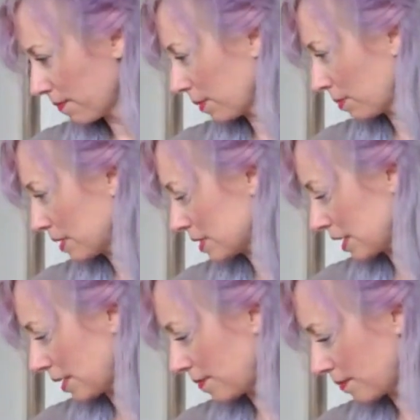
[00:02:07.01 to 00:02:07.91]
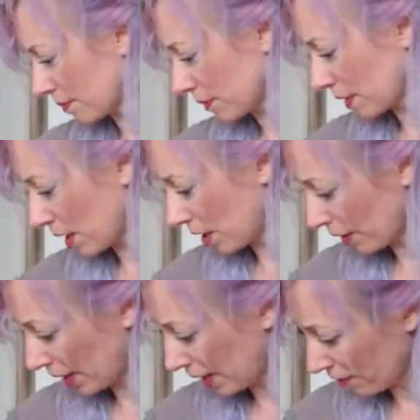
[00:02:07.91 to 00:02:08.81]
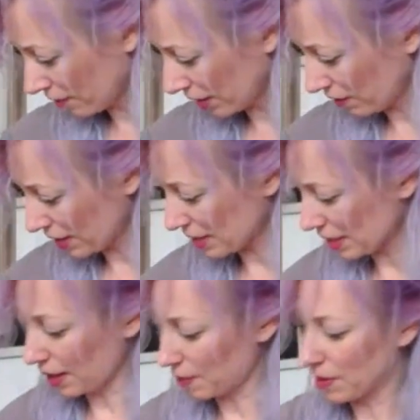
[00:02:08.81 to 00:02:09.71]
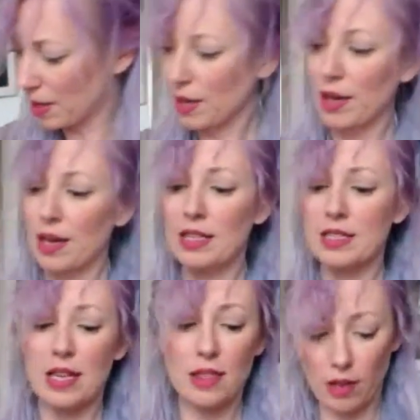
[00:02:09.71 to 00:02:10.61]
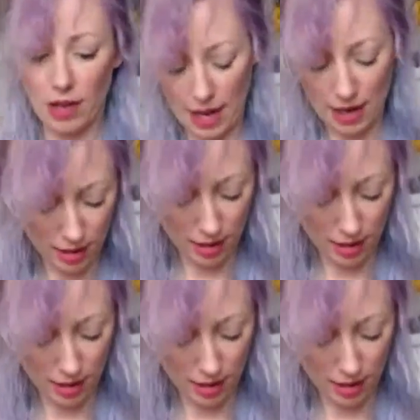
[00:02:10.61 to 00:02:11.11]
Let me see. Oh, I can't really read the name. It's in their head